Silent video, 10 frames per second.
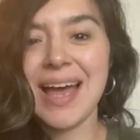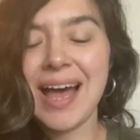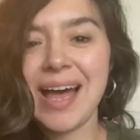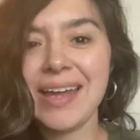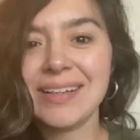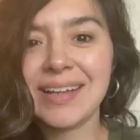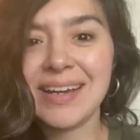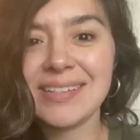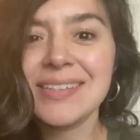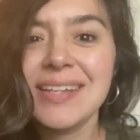Hi
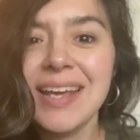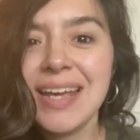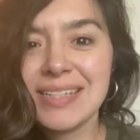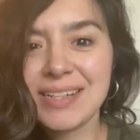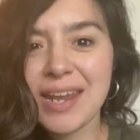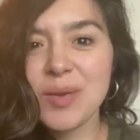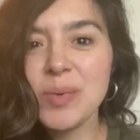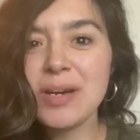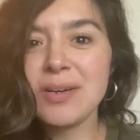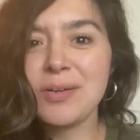class, today
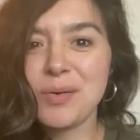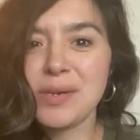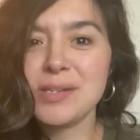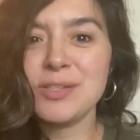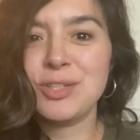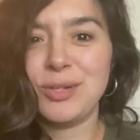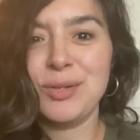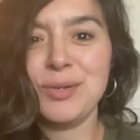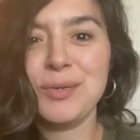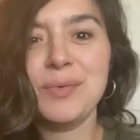we are going
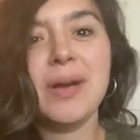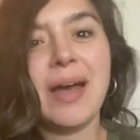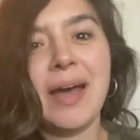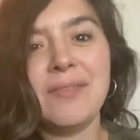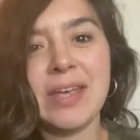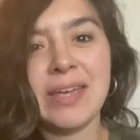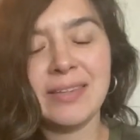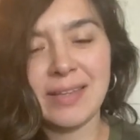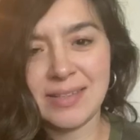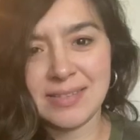to have a
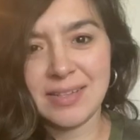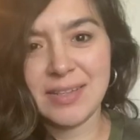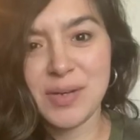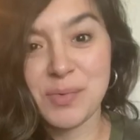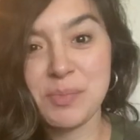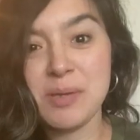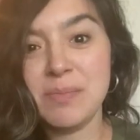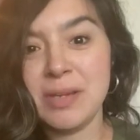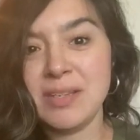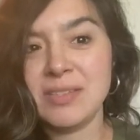lesson that will be
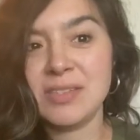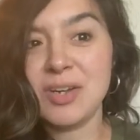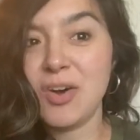based